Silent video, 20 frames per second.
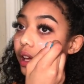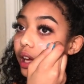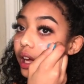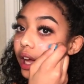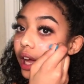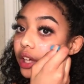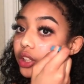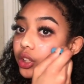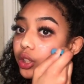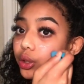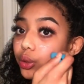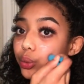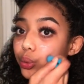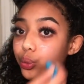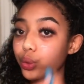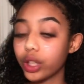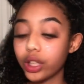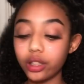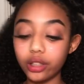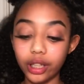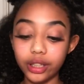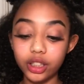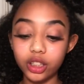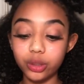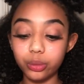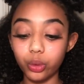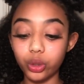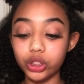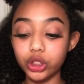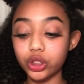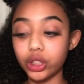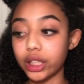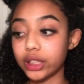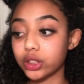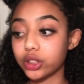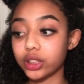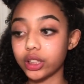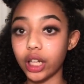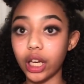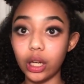I actually really like this
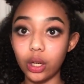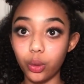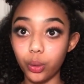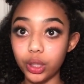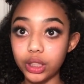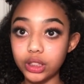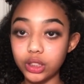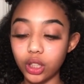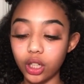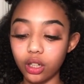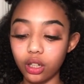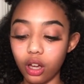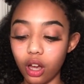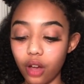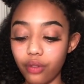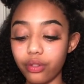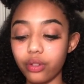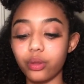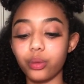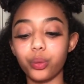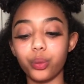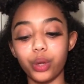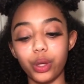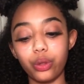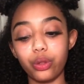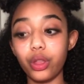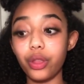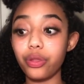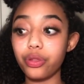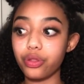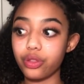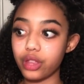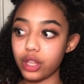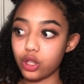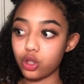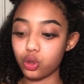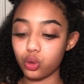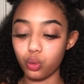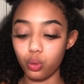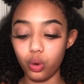moisturizer, and I always start off with this